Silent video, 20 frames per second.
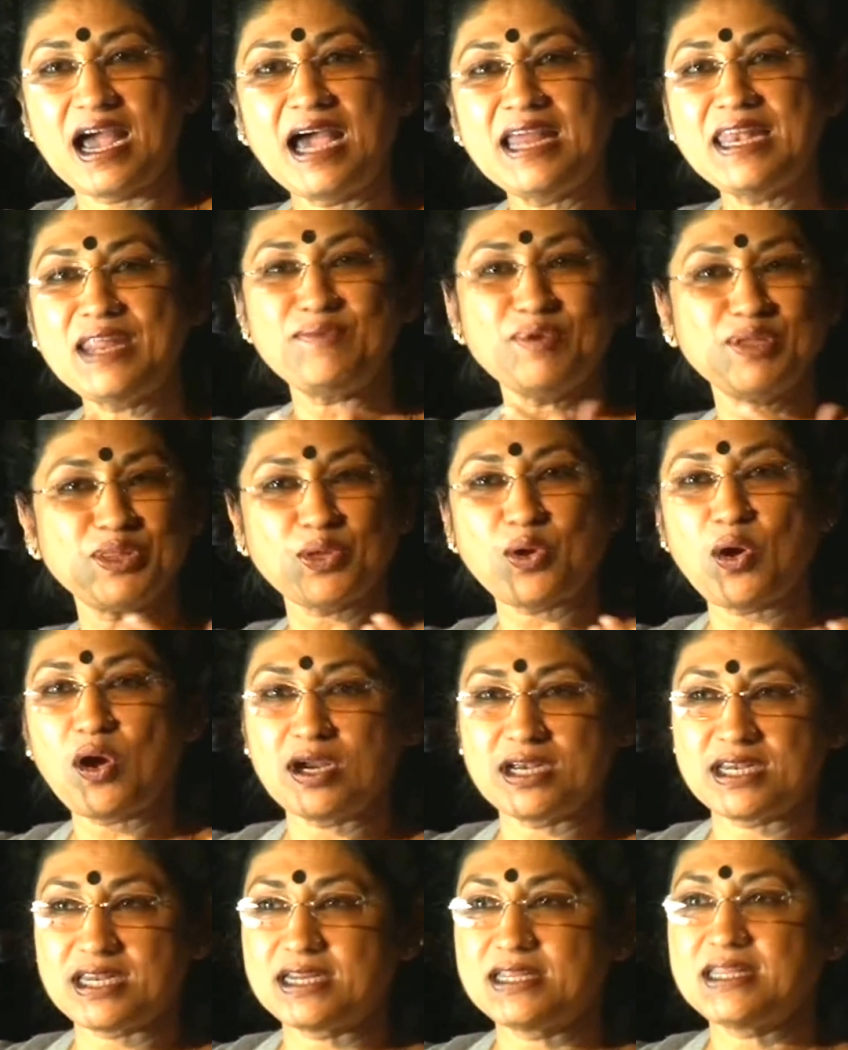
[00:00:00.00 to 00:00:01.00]
I never
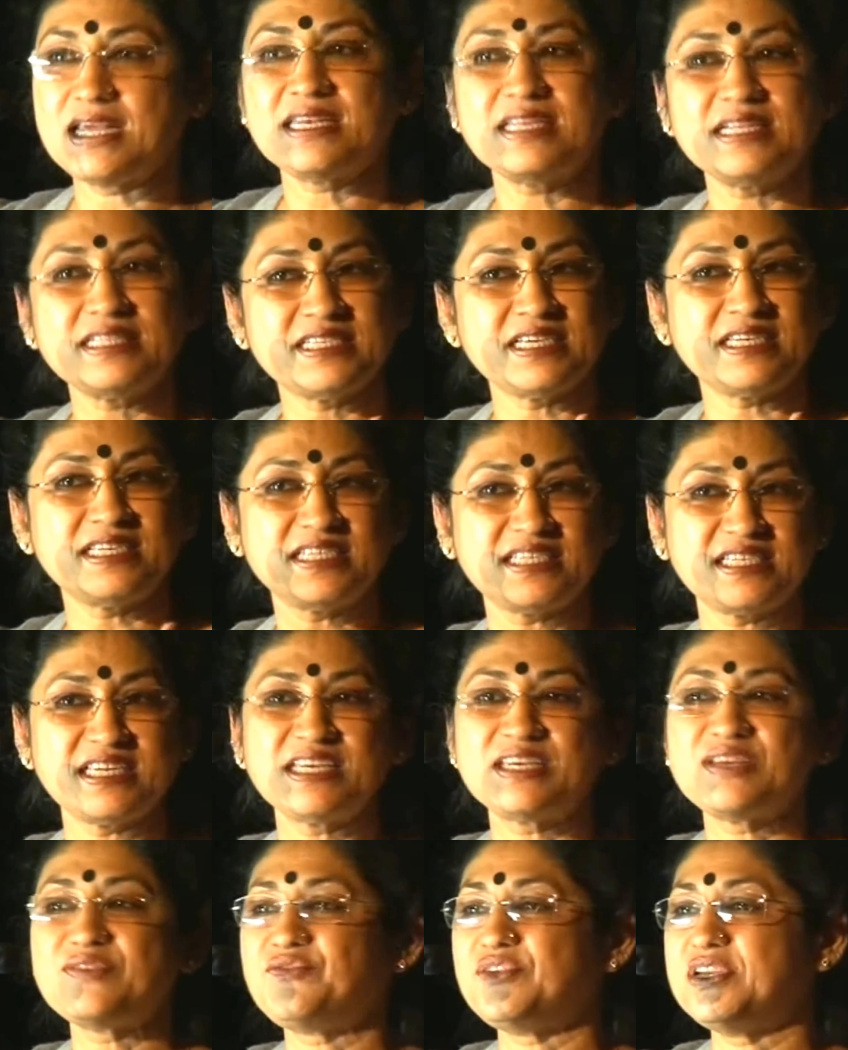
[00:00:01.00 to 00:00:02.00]
thought that it's a
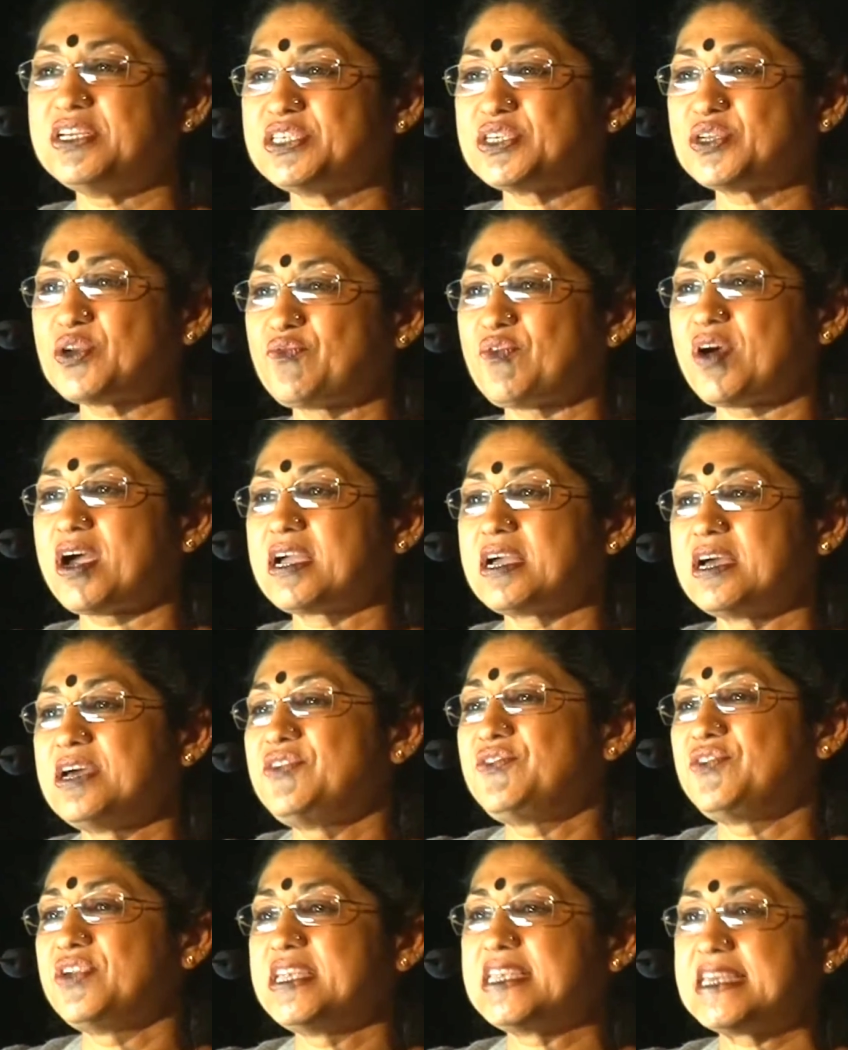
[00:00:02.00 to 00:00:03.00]
distinctive feature of our
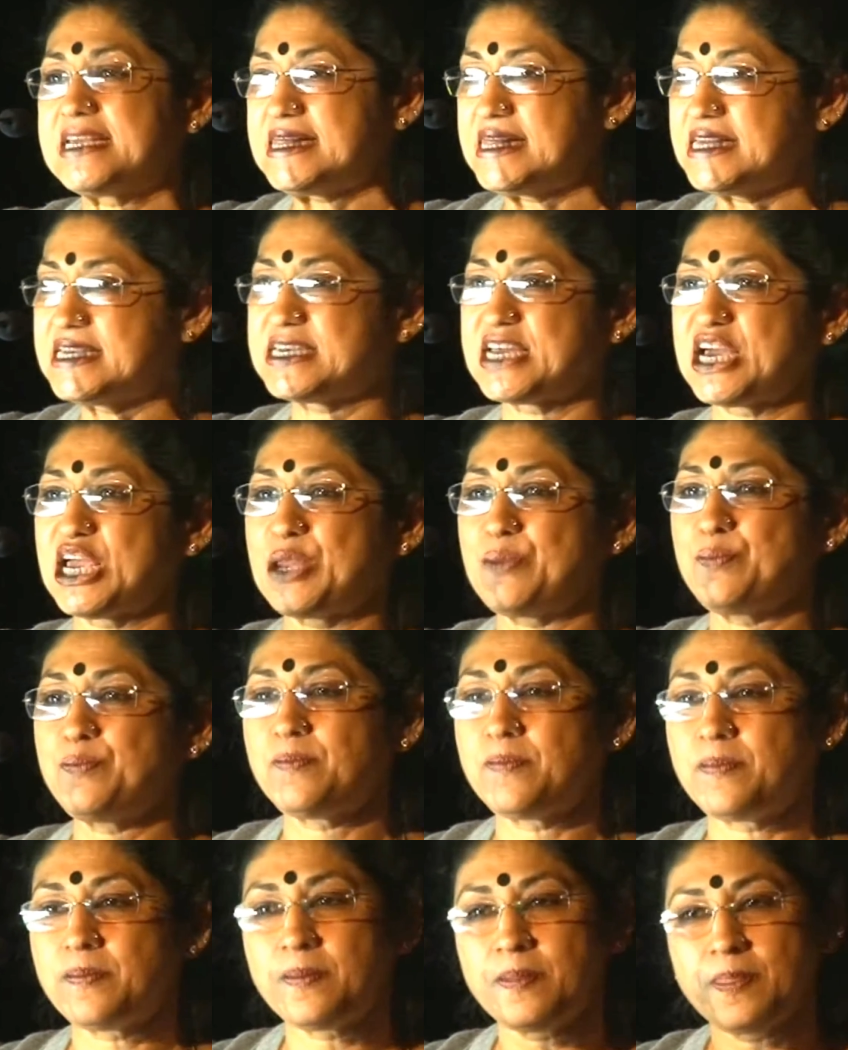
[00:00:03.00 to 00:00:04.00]
country till the
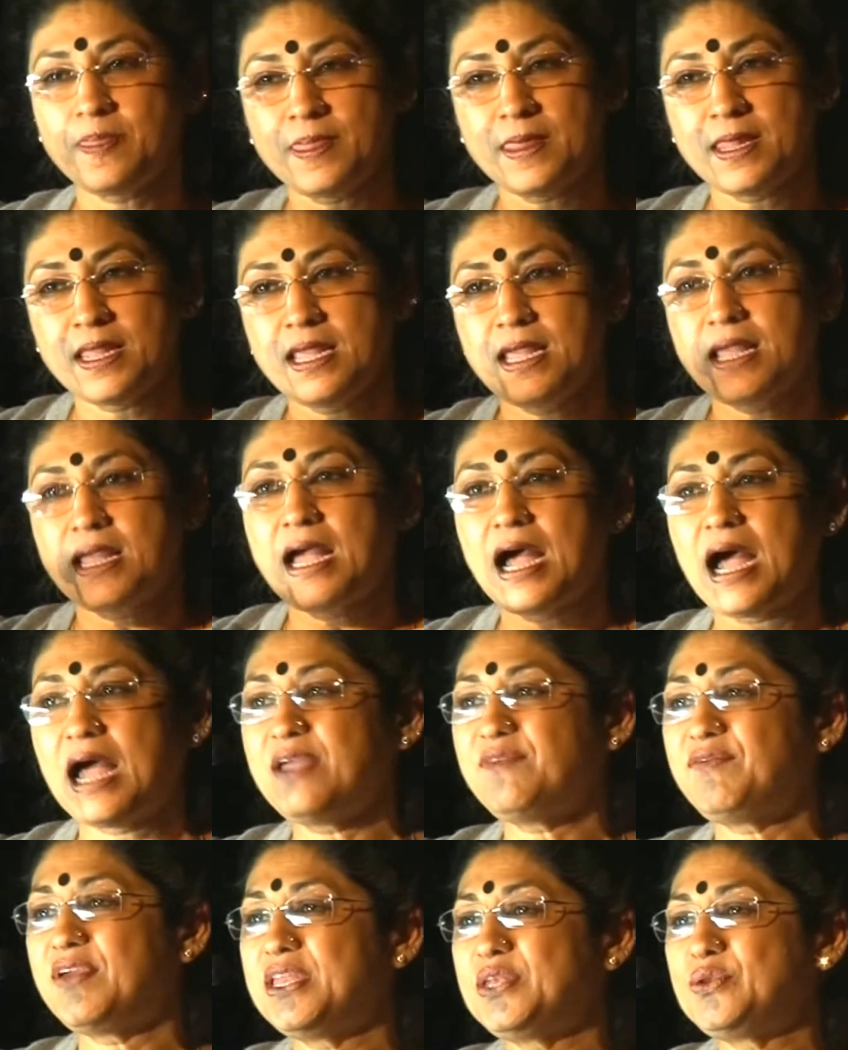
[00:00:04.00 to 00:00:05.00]
time
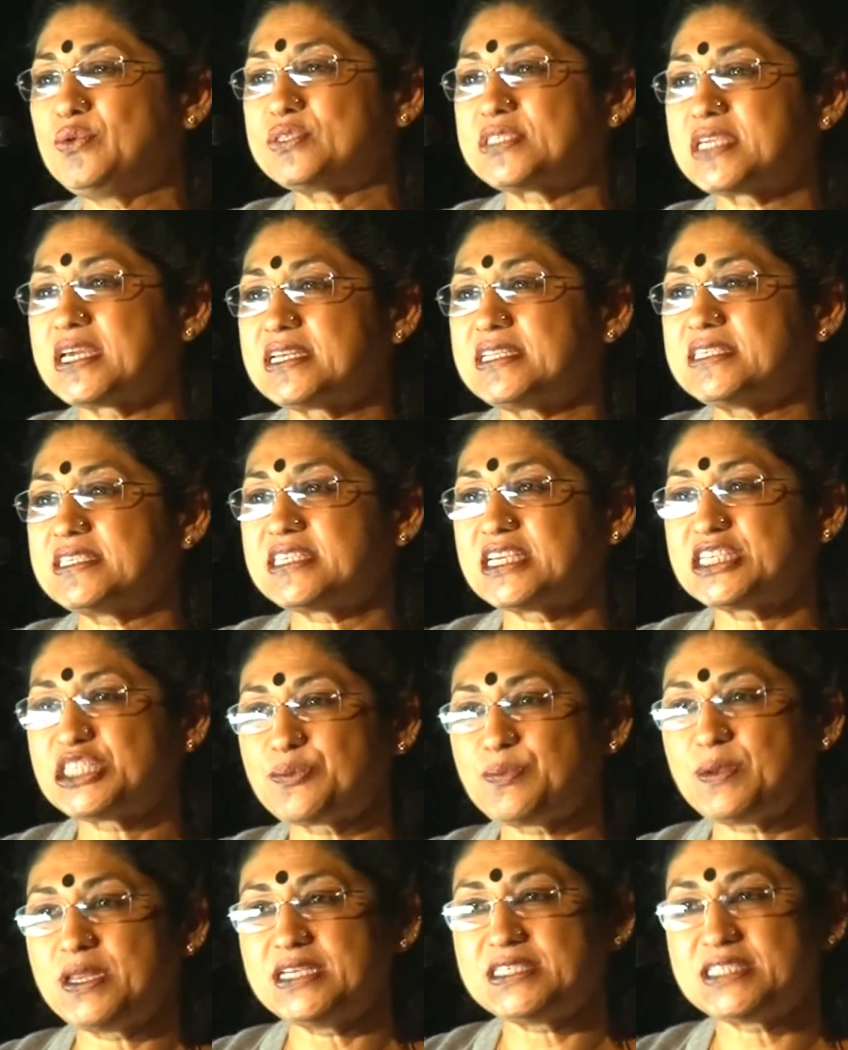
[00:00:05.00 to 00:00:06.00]
I went to certain
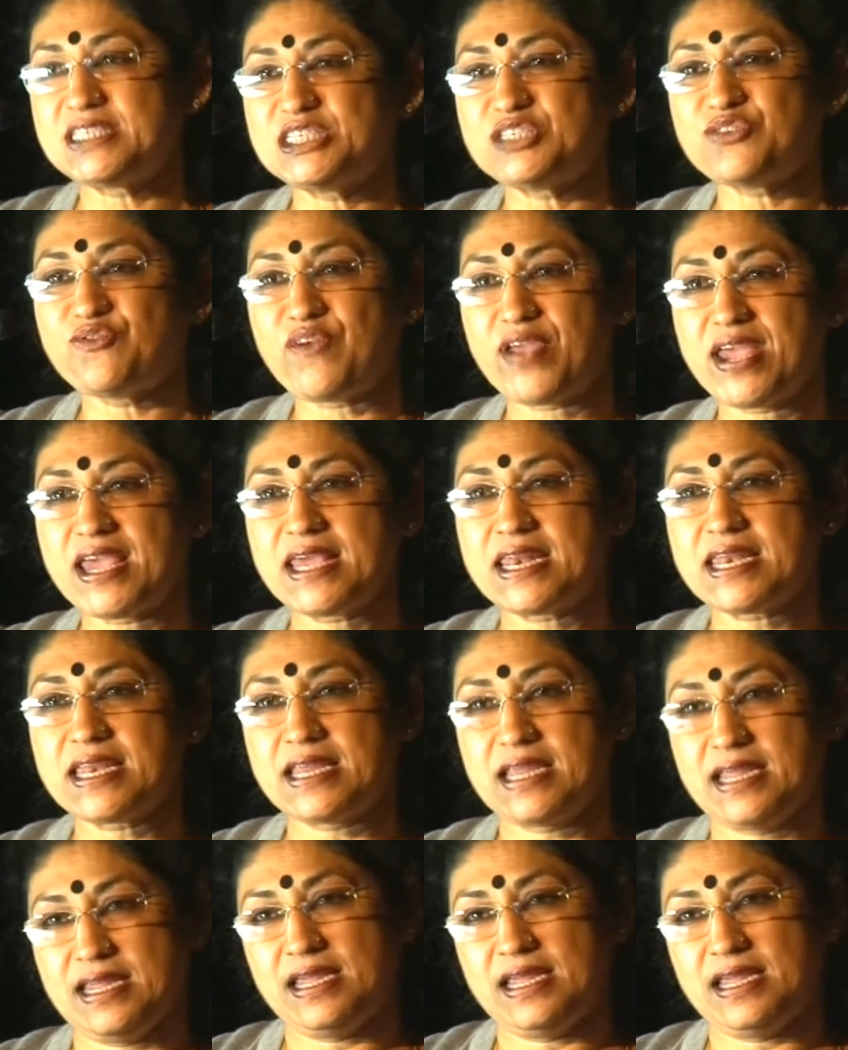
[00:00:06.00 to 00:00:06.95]
such places where